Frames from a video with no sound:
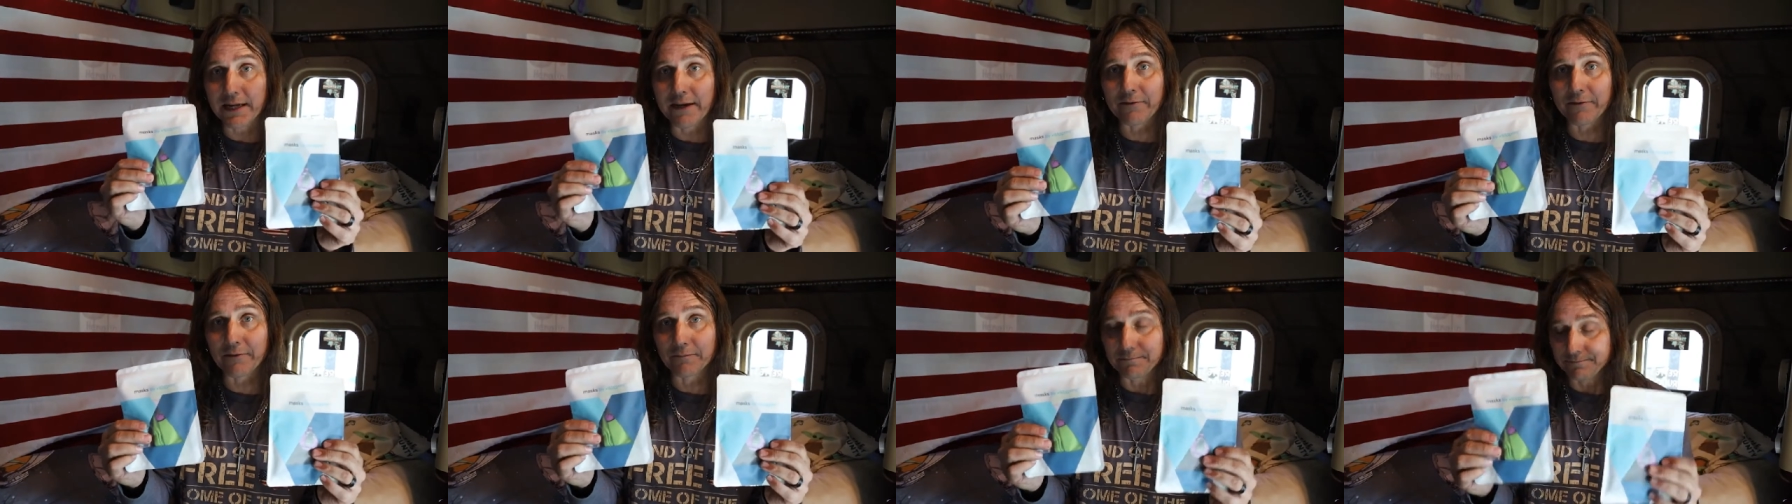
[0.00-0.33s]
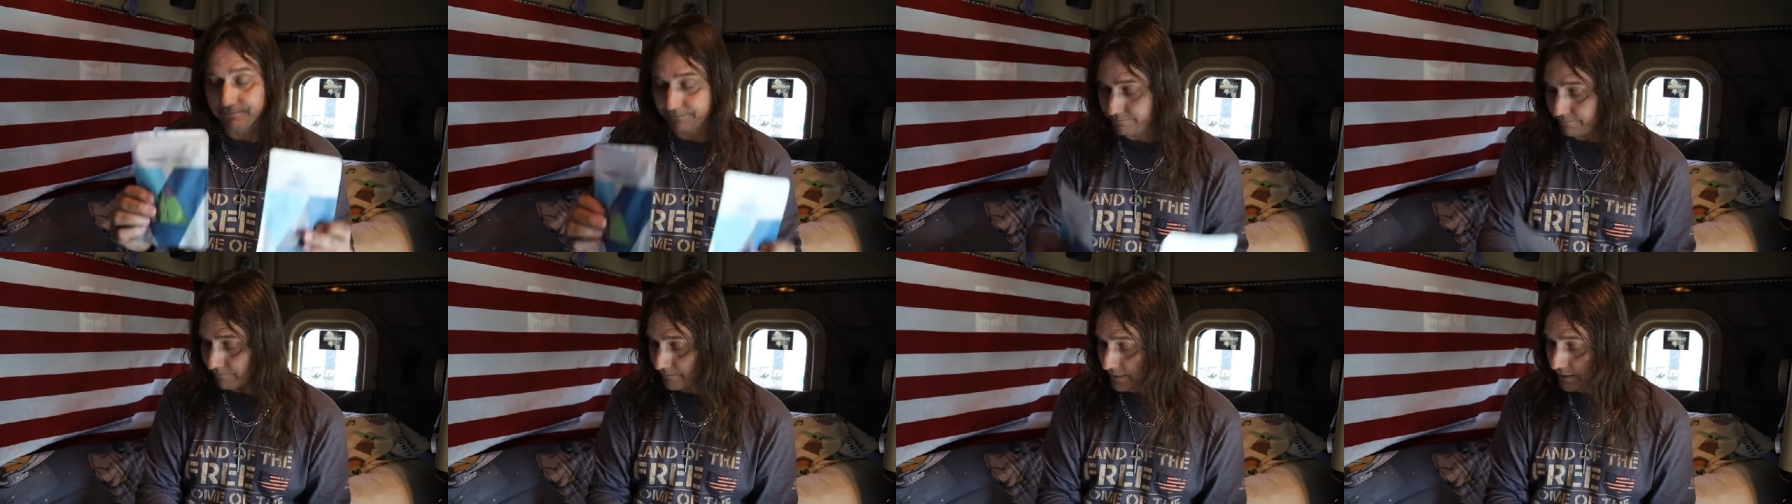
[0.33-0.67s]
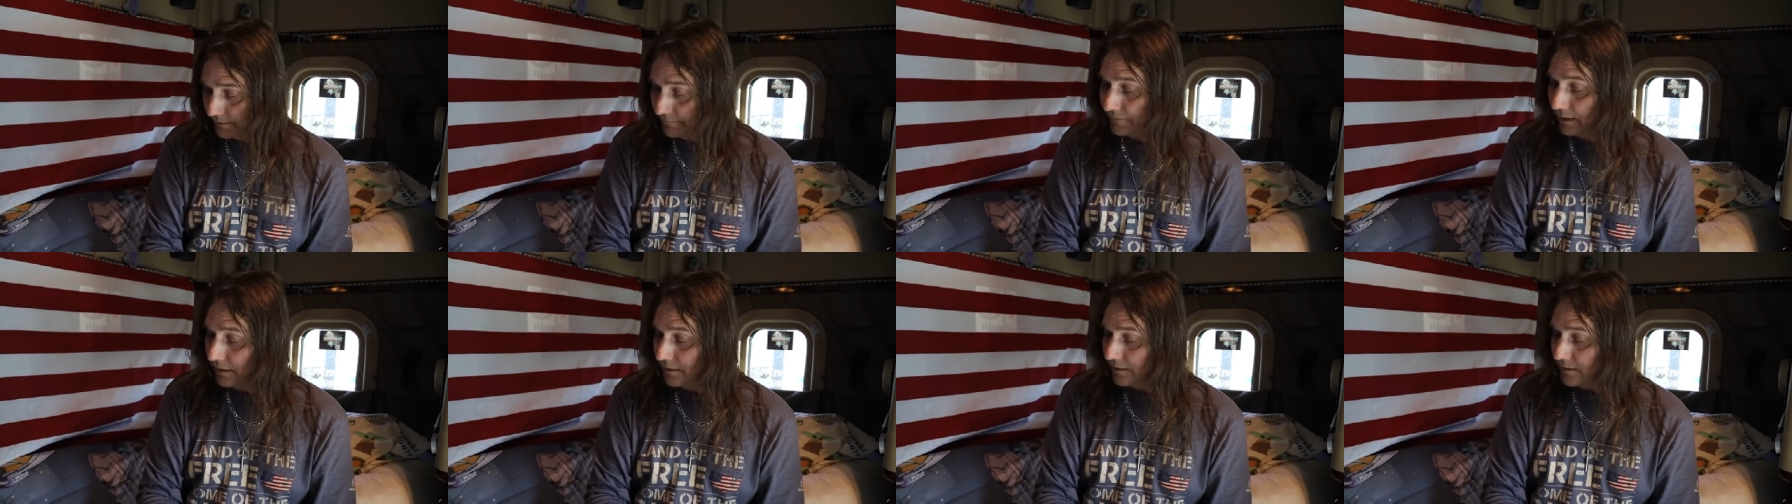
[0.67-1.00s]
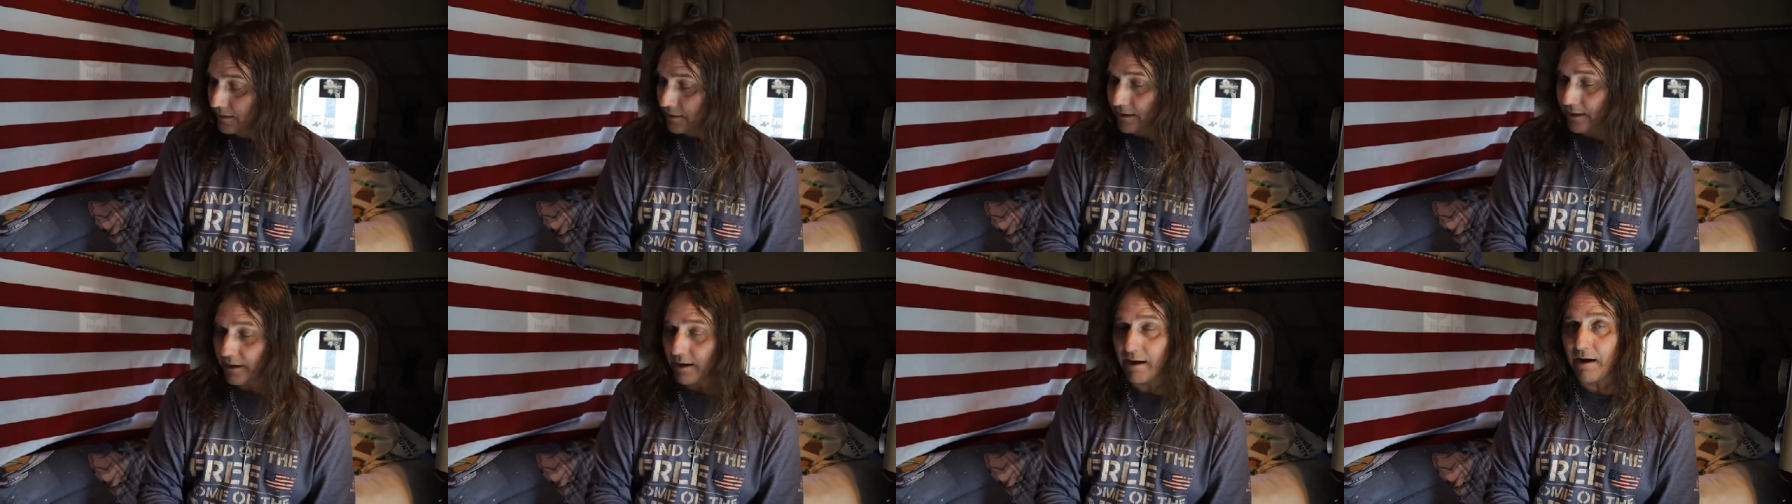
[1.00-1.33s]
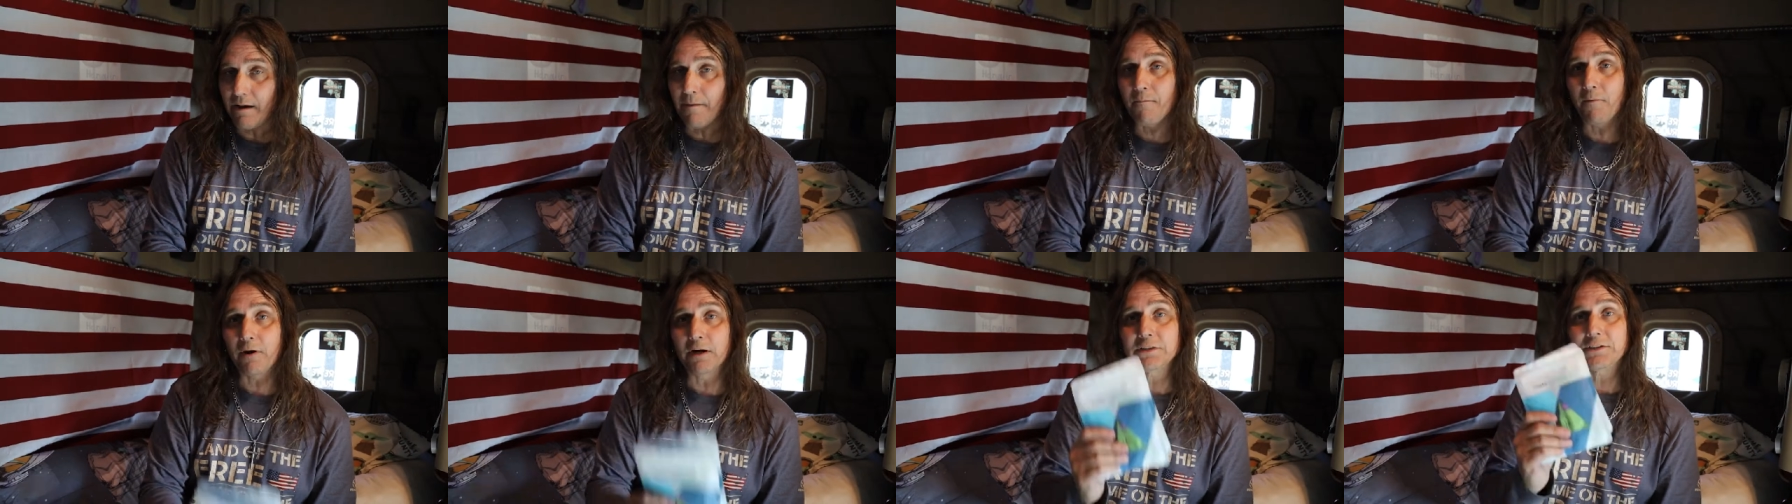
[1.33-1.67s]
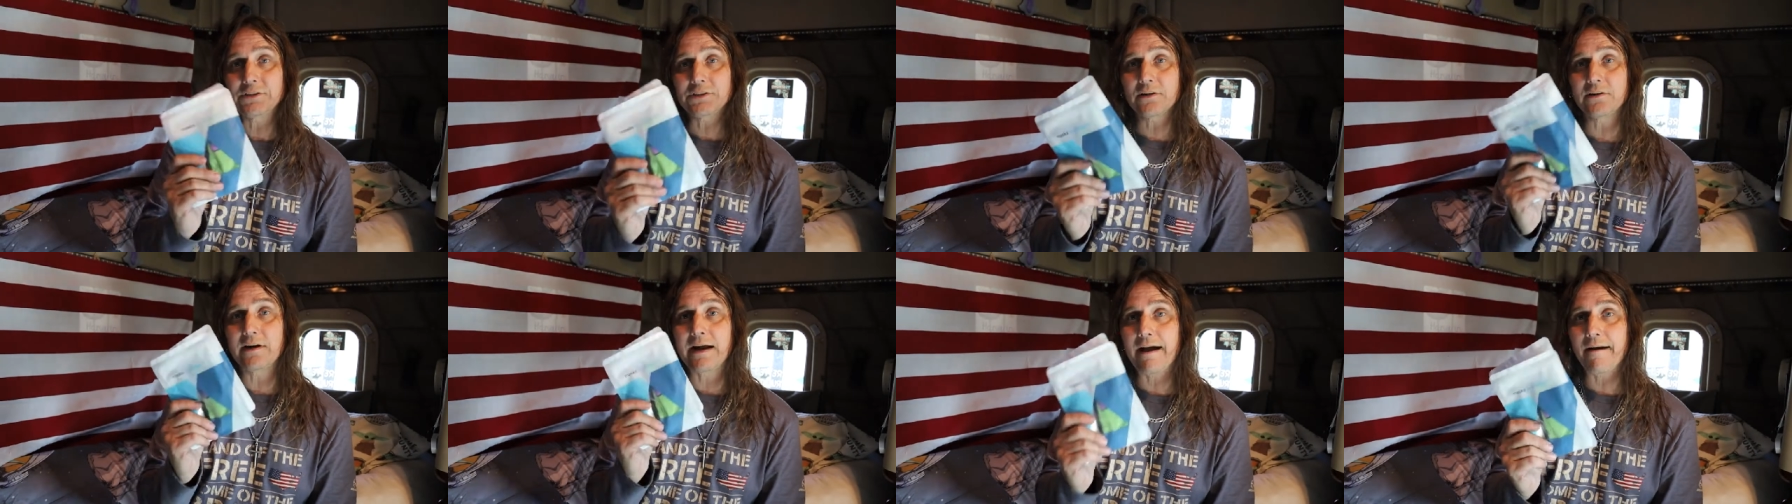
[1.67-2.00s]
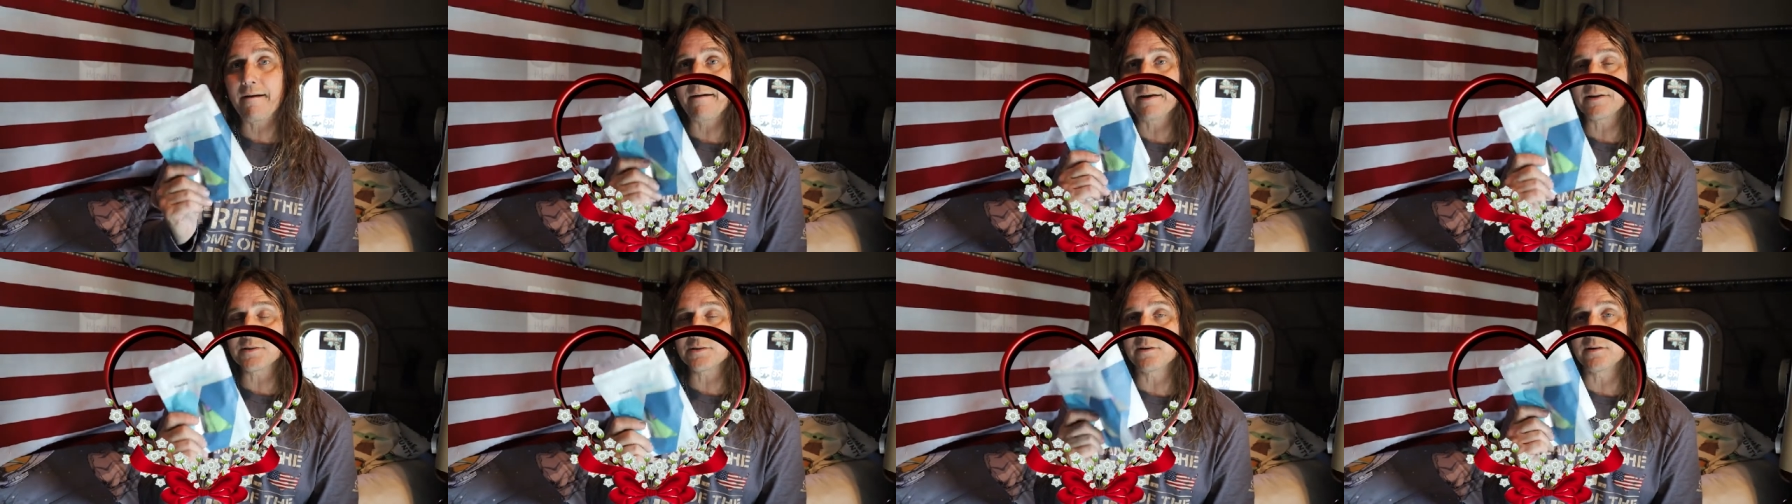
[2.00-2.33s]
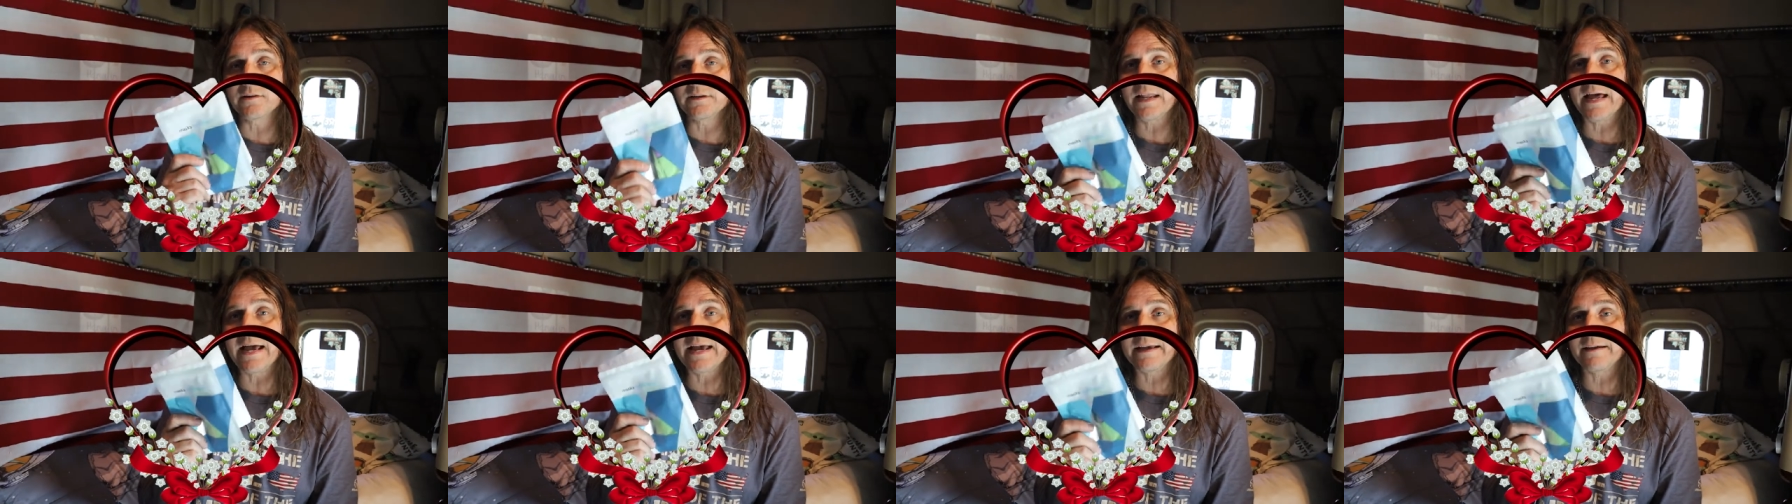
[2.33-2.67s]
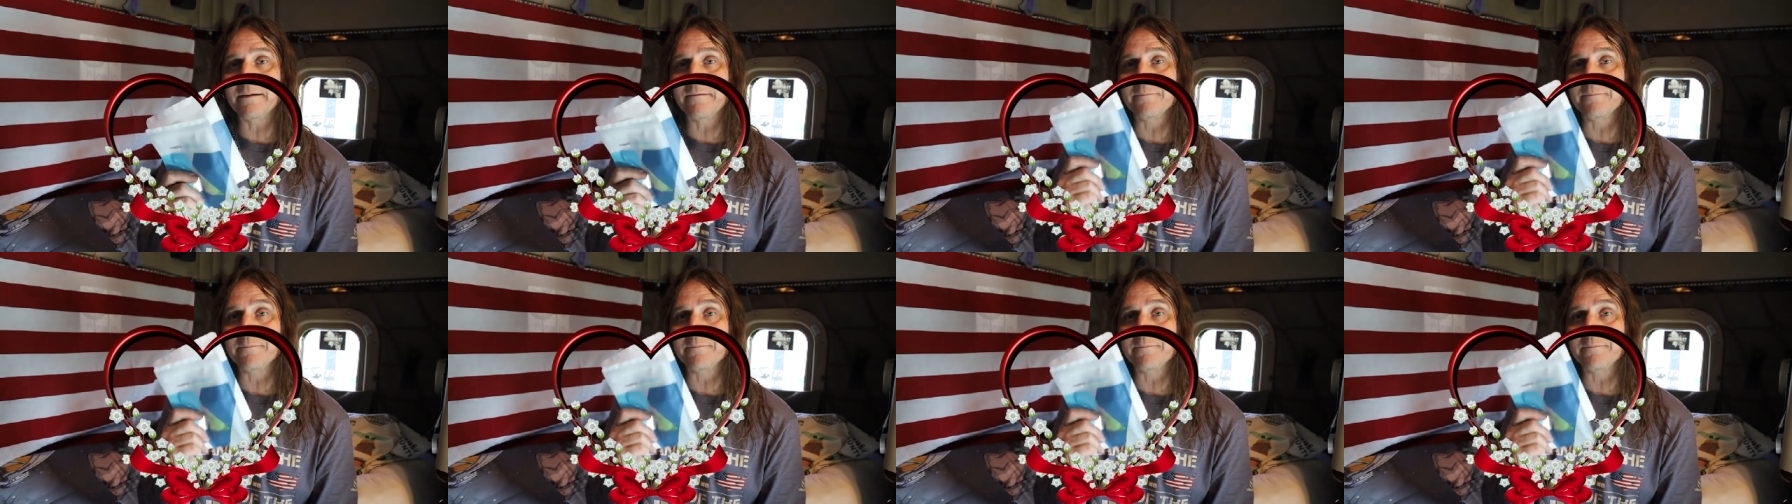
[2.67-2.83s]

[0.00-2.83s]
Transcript: love them. Um, wasn't sure how I was gonna like